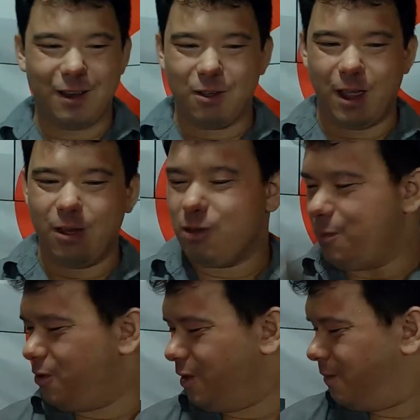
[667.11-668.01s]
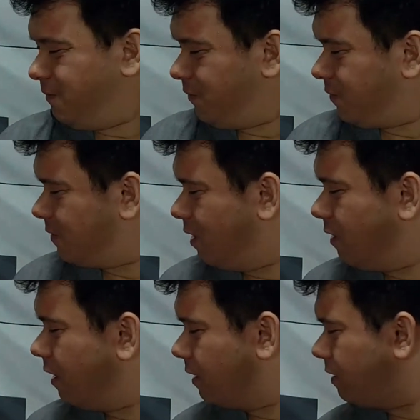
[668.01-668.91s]
Okay, hold up. All
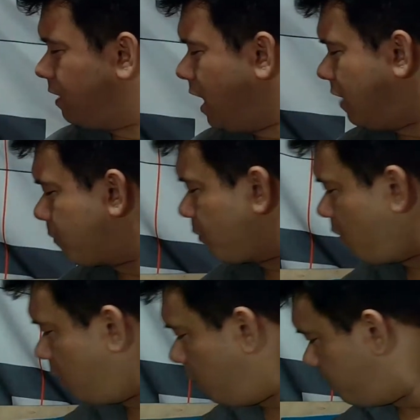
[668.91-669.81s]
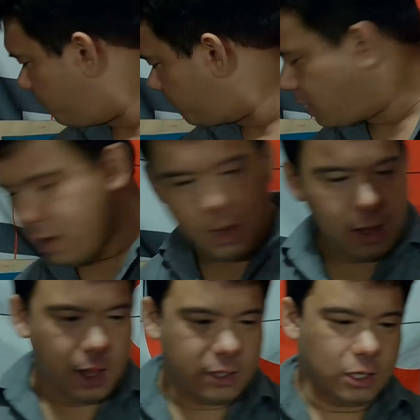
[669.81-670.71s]
right, I have a Proto.
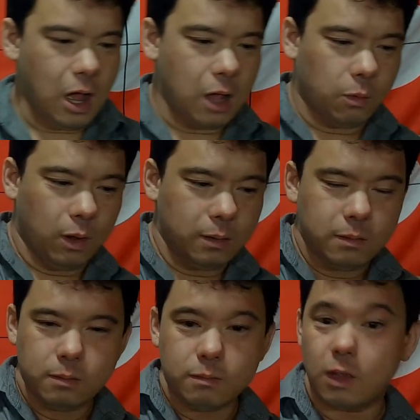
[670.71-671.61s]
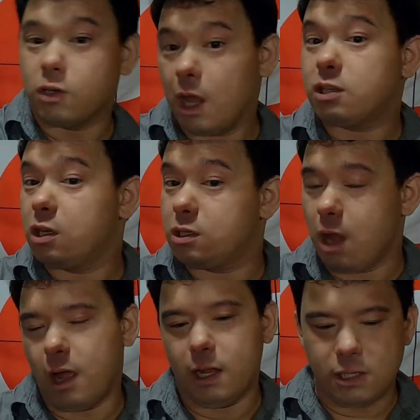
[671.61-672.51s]
It's an odd one. Actually, it's
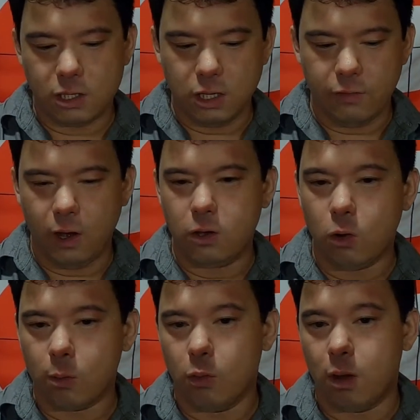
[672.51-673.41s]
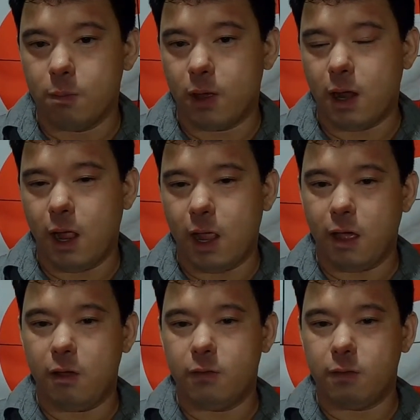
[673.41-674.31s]
not. It's actually a very normal one, but I
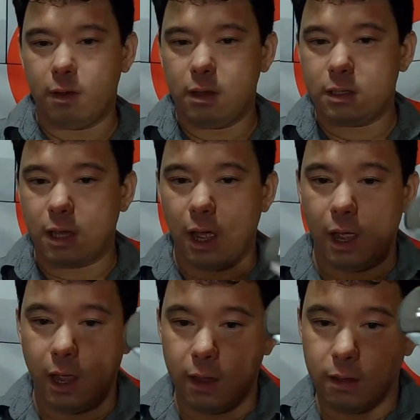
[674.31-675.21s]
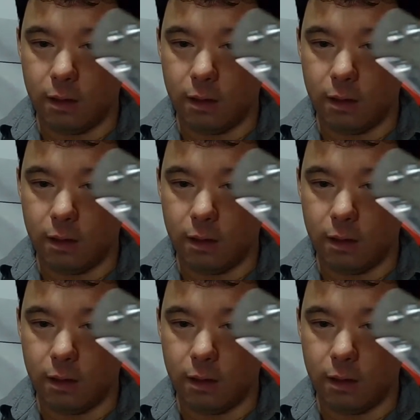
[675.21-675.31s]
have this guy.